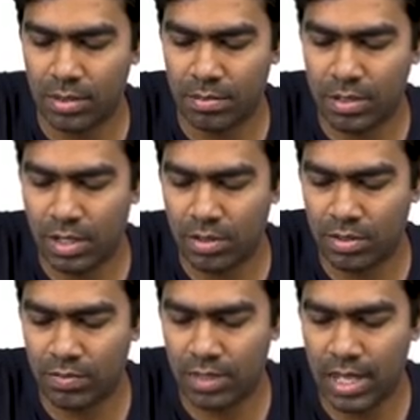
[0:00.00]
Because
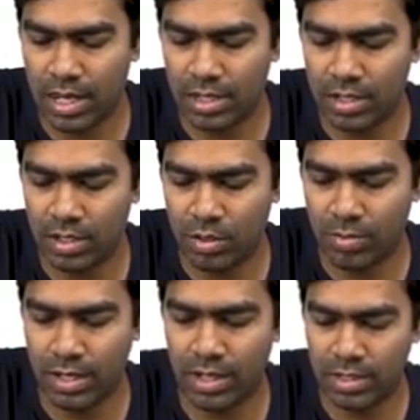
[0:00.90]
of that, you
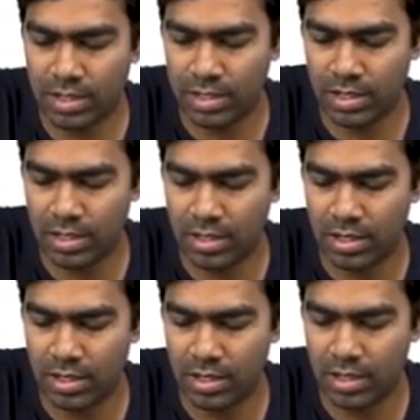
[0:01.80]
might result in
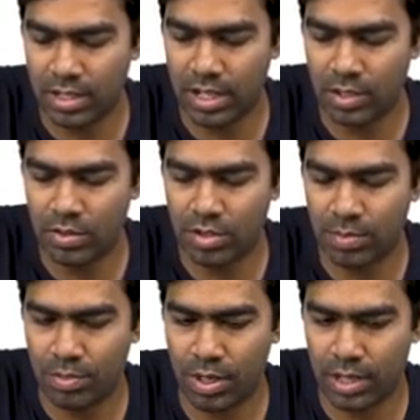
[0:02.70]
reduced
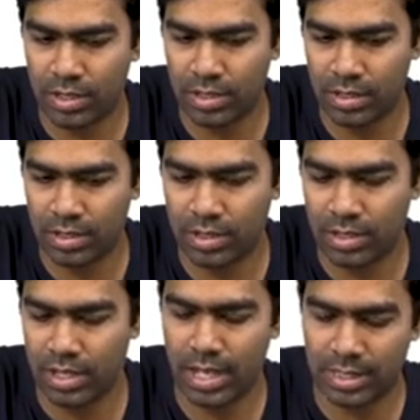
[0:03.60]
prolactin.
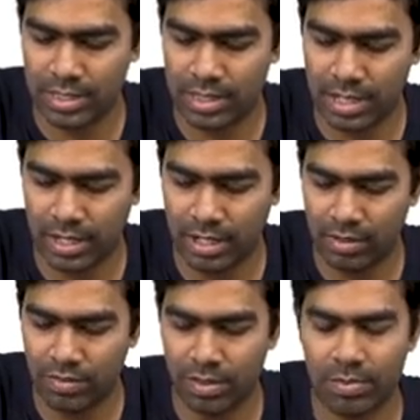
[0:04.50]
It acts as a
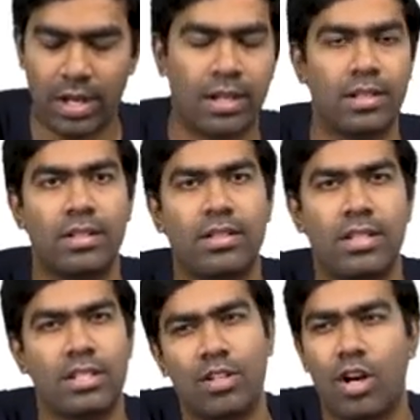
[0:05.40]
negative feedback.
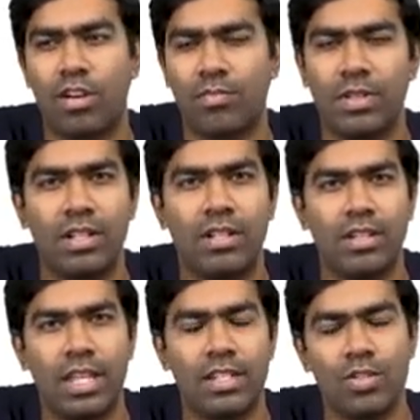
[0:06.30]
Yes, lot of milk,
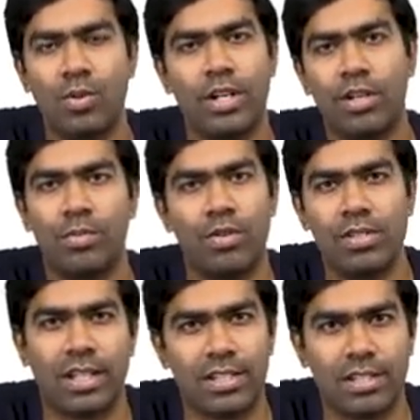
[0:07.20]
there is no need to
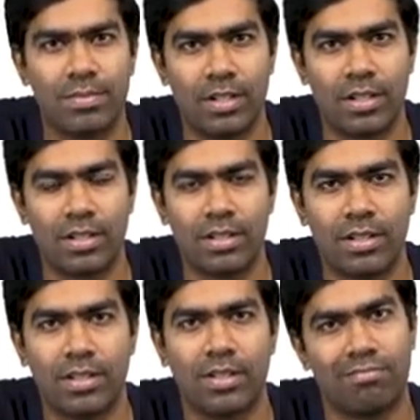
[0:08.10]
produce excess milk.
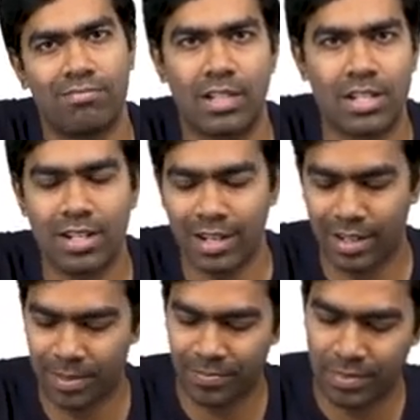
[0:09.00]
That's the idea.